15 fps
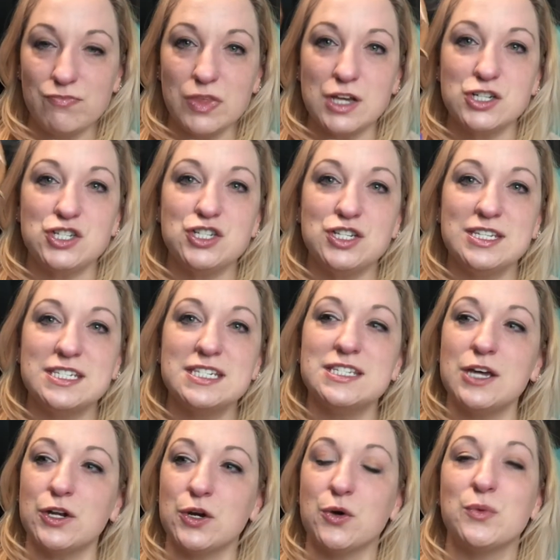she, this is
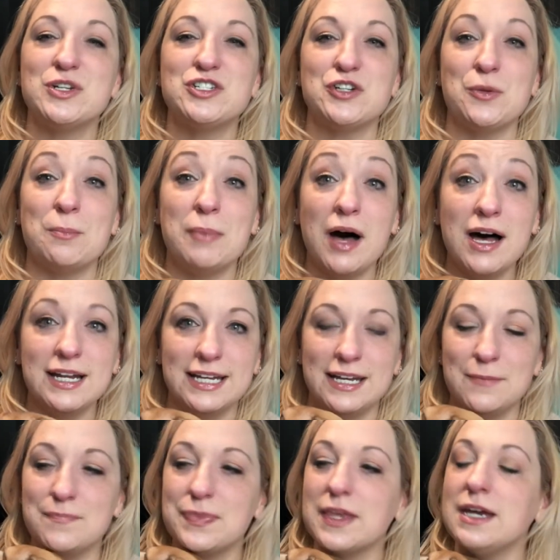not her original body.
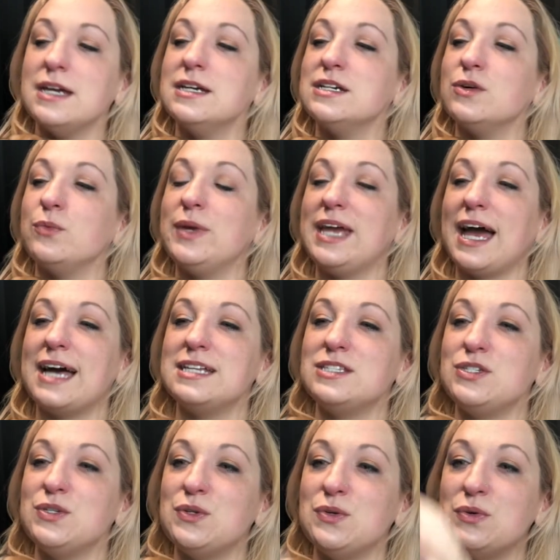We had
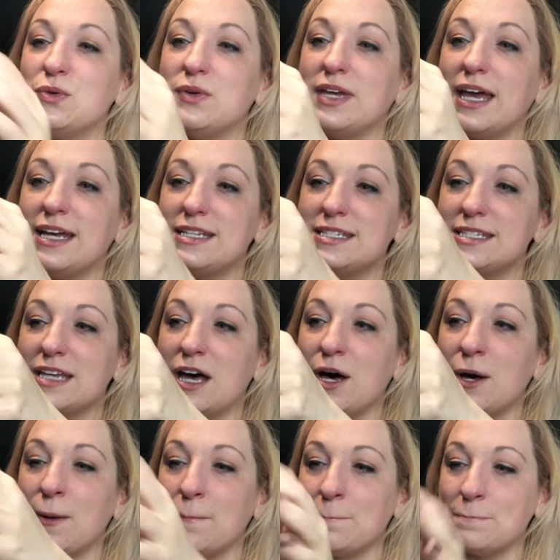to get,
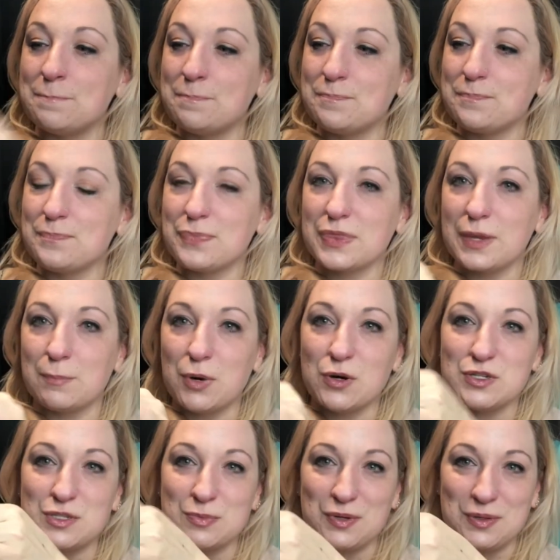um,
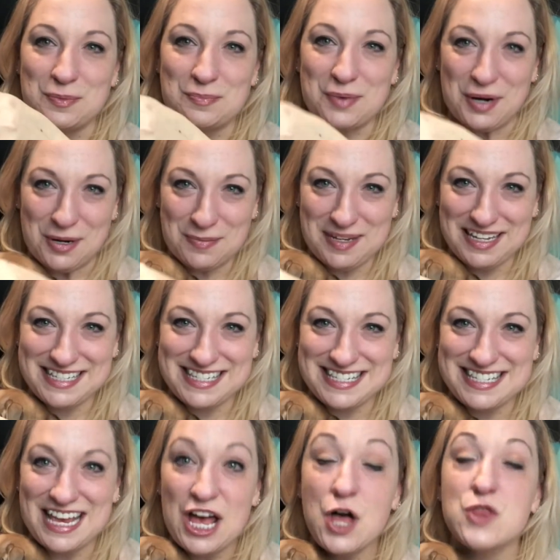posable Barbies.
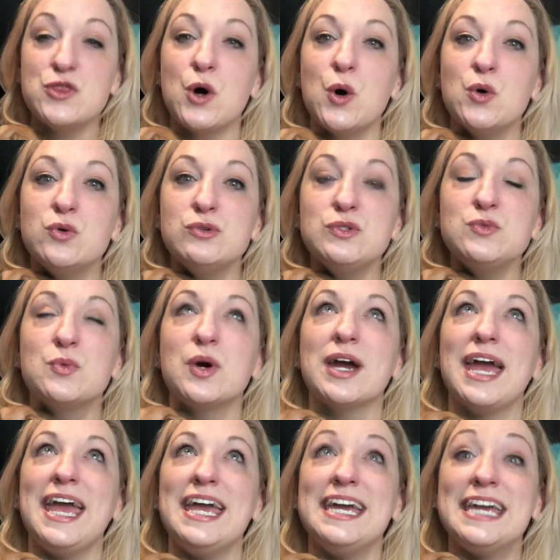Those were
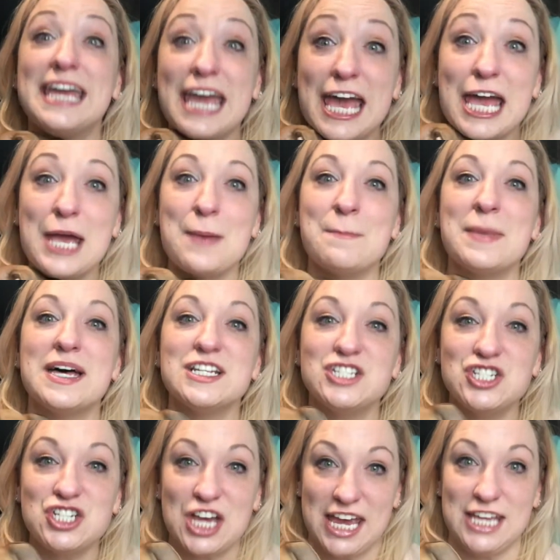a game
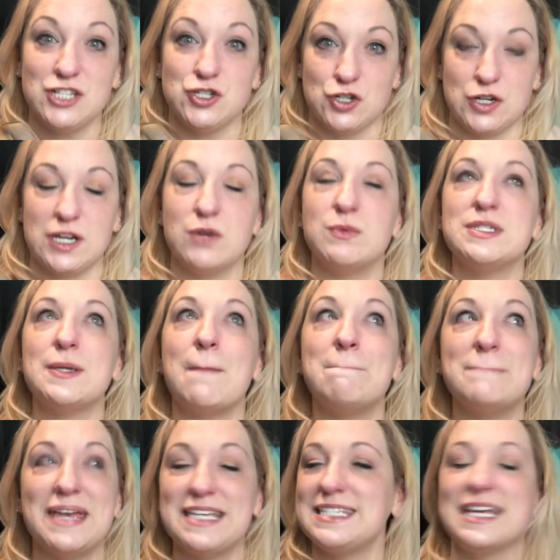changer. It was
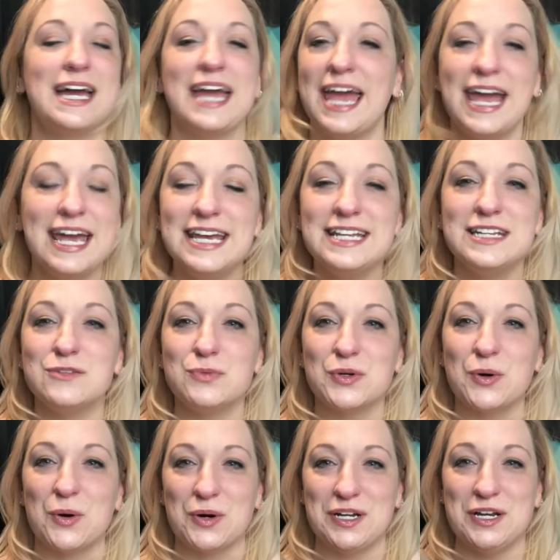amazing. I hated
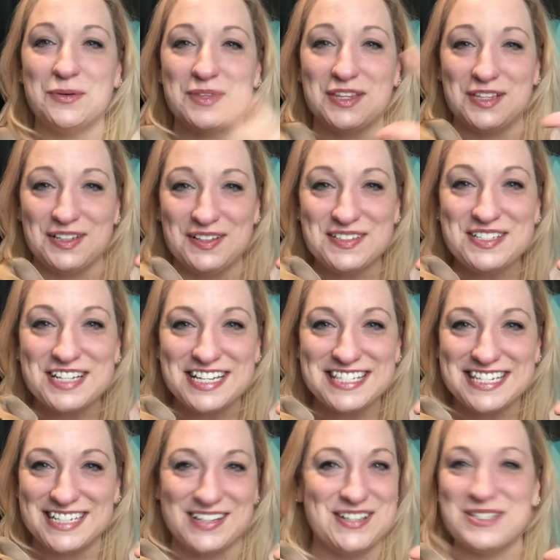recording with little
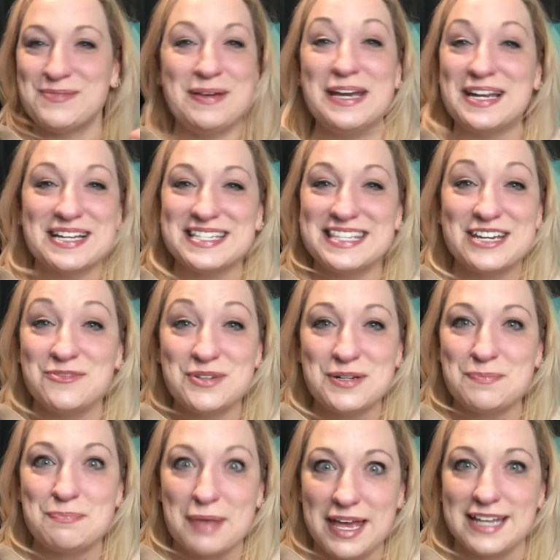Chelsea dolls because they
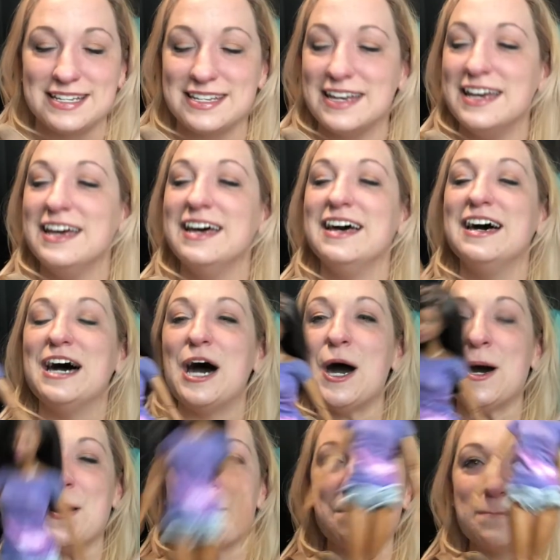wouldn't bend.
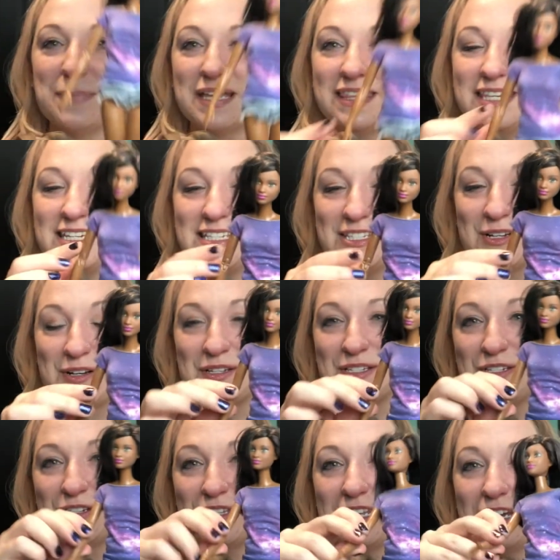Um, but these dolls,
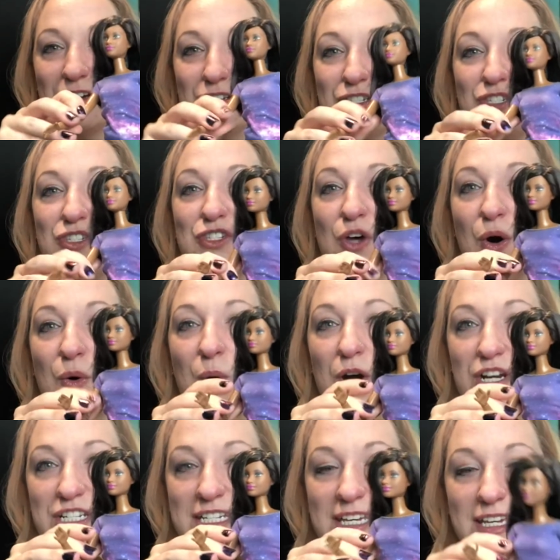you, they are so
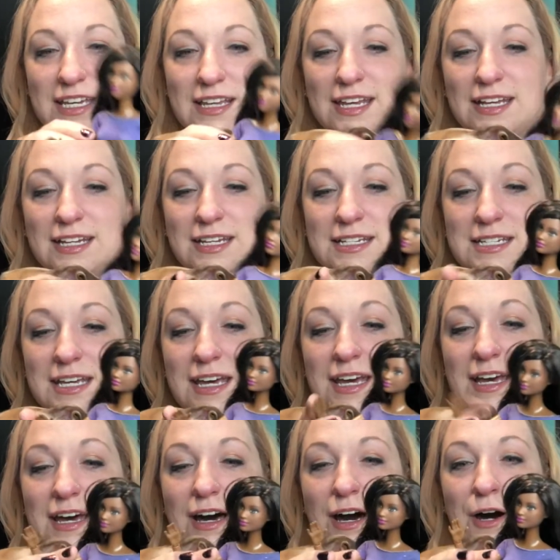articulated
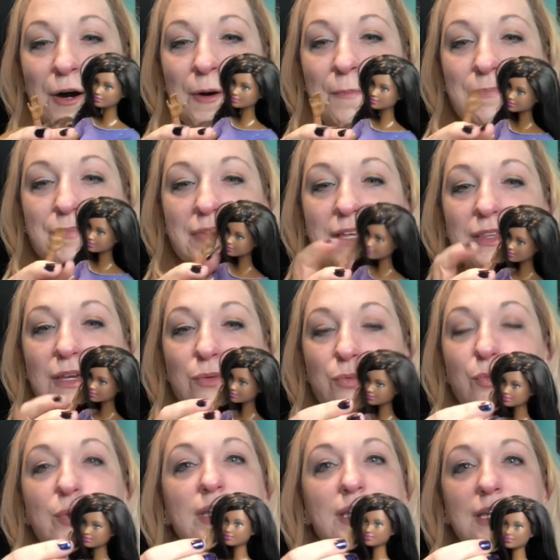um, and they
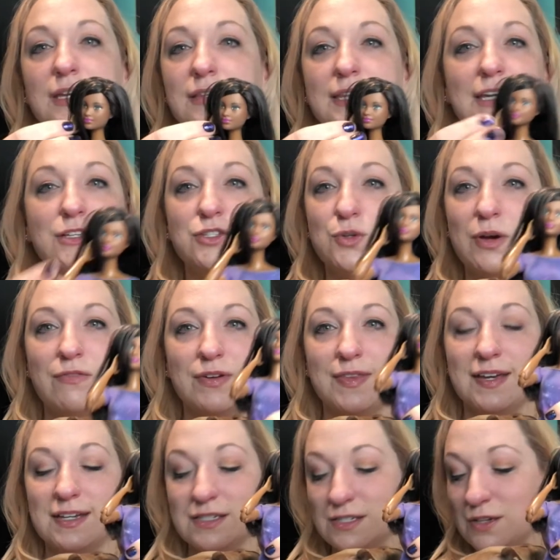really, they could do
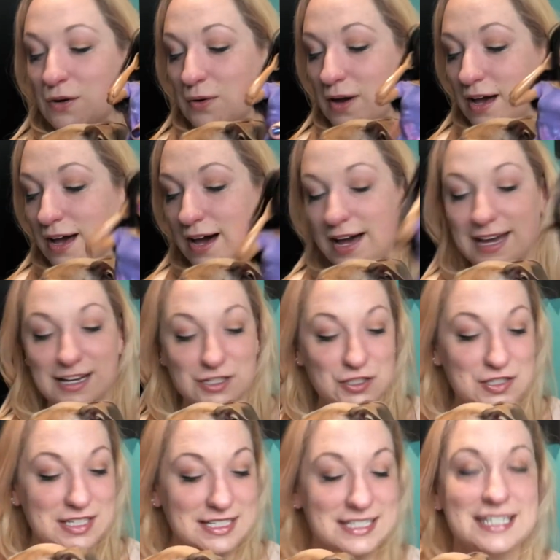everything. So I
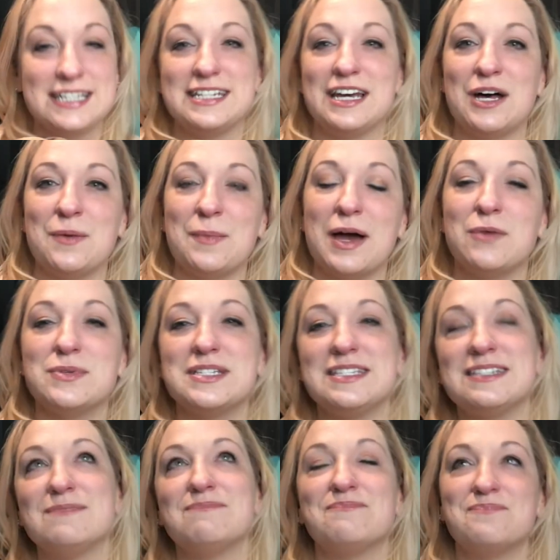actually did, um, I
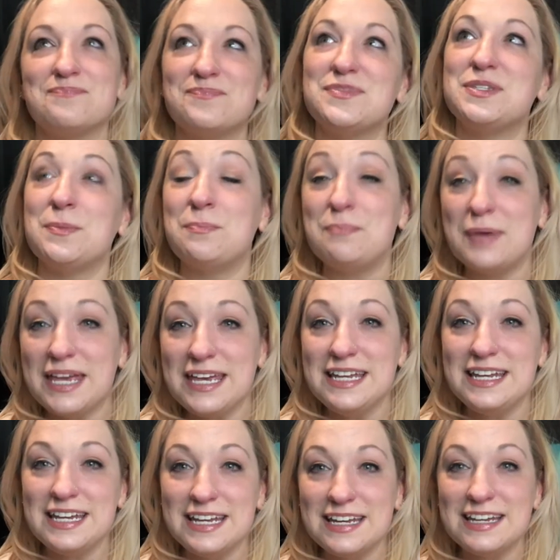was
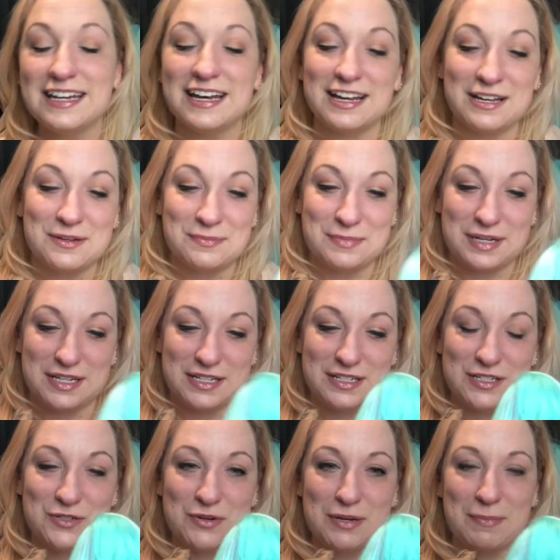debating um,
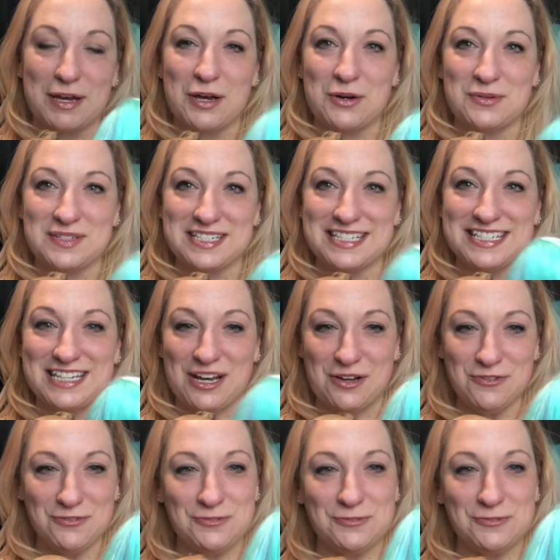doing my own stuff